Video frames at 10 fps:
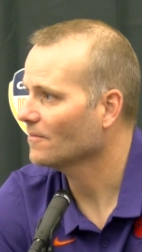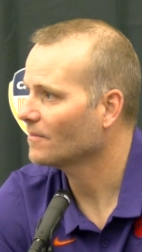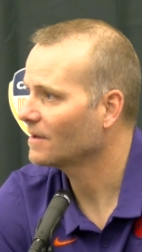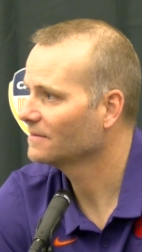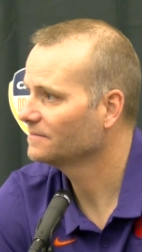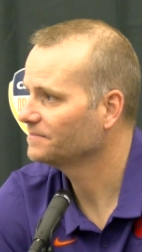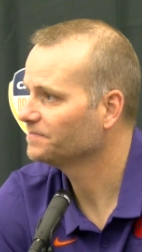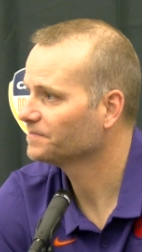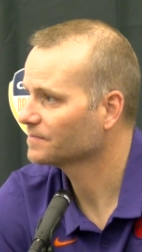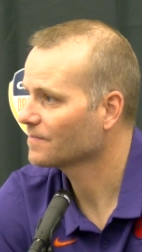including
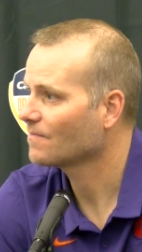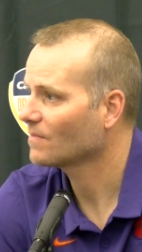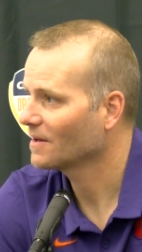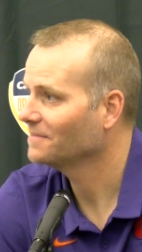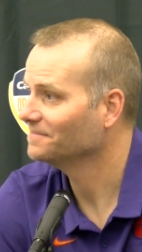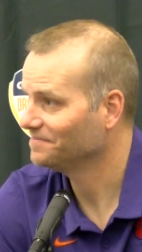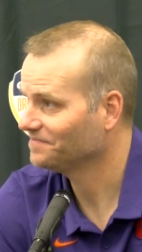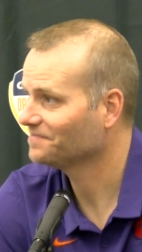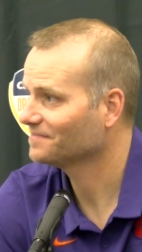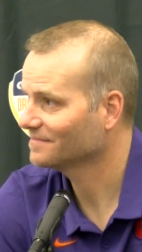Brian Tucker. What can you
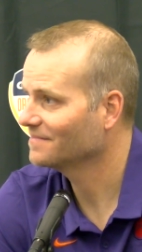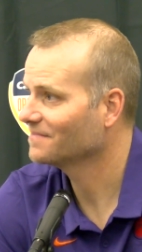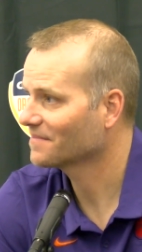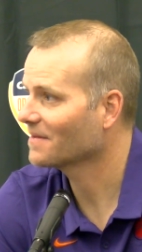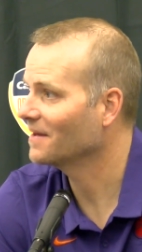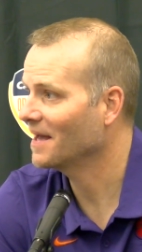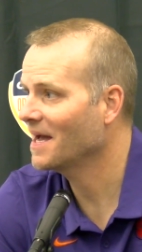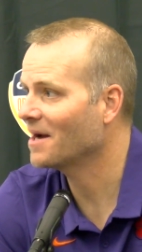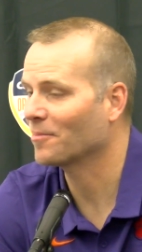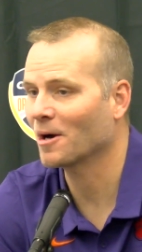say about Tucker?
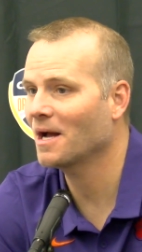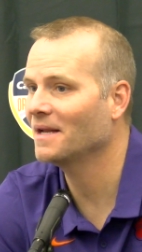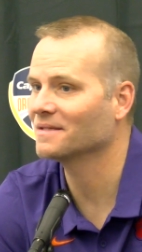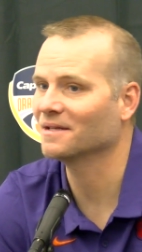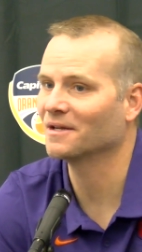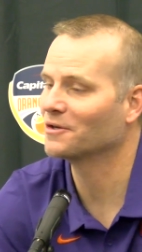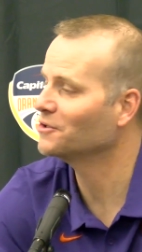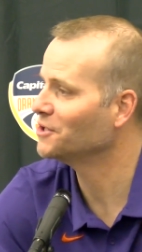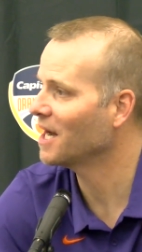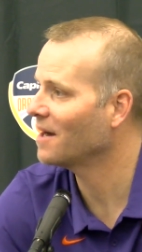Yeah, Brian has done a
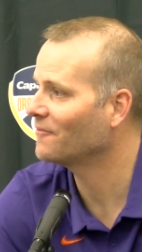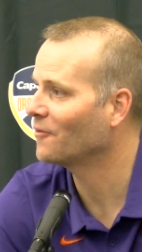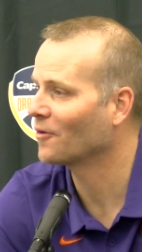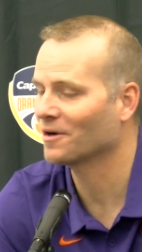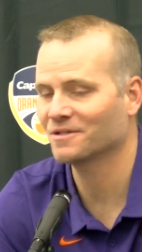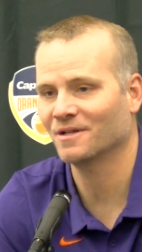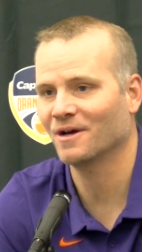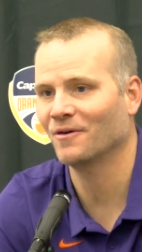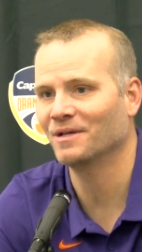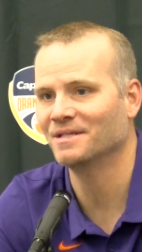good job for us. You
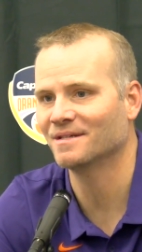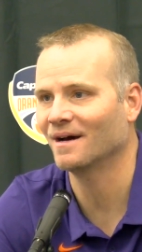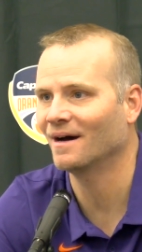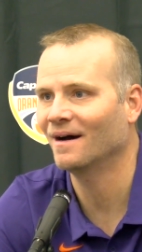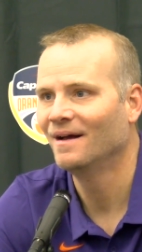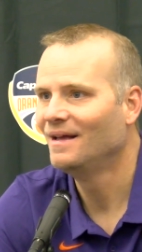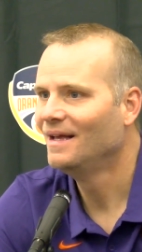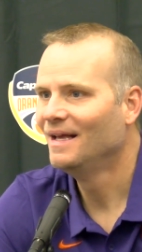know, he's one